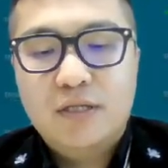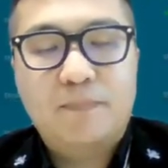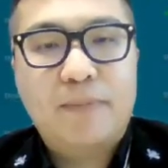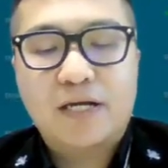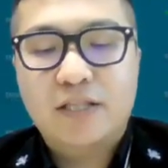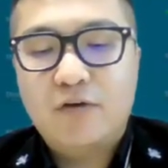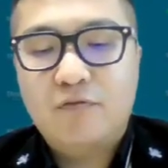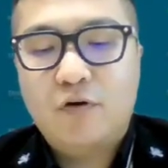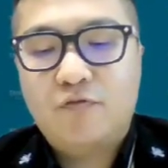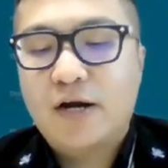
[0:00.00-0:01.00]
The pack
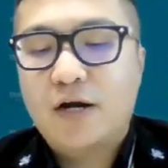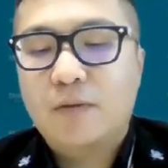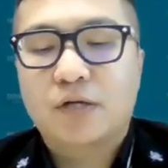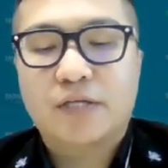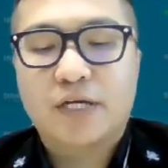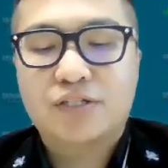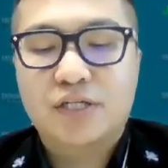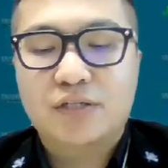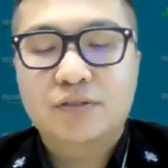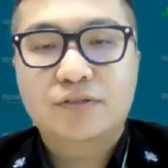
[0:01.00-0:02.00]
level fire
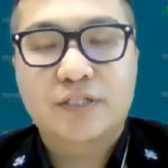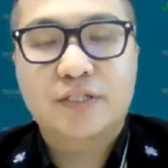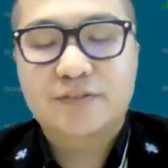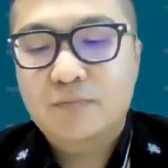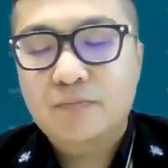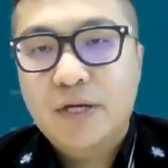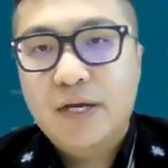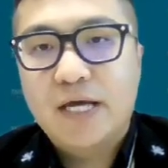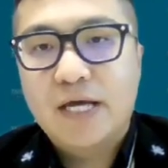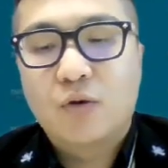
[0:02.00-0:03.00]
protection
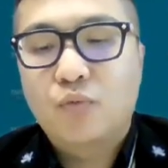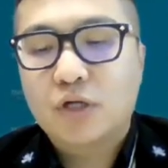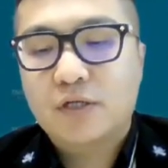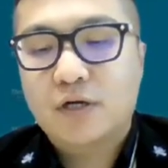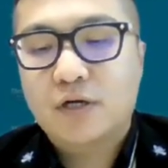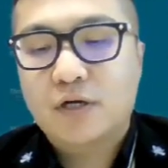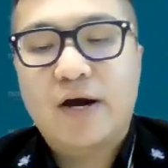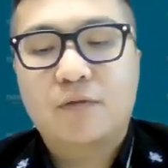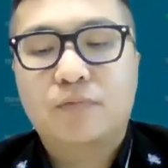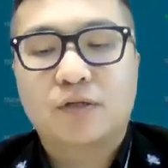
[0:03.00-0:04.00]
system and a water
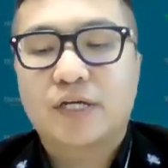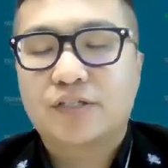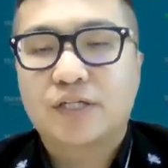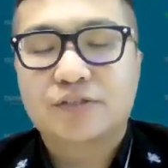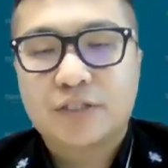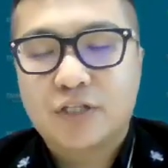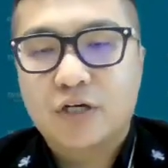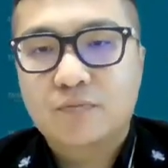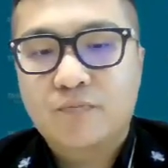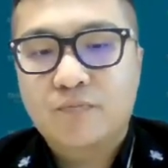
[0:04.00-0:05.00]
fire protection
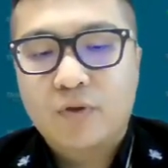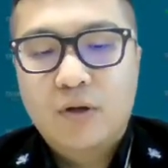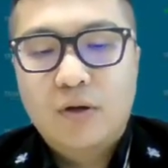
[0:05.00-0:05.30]
system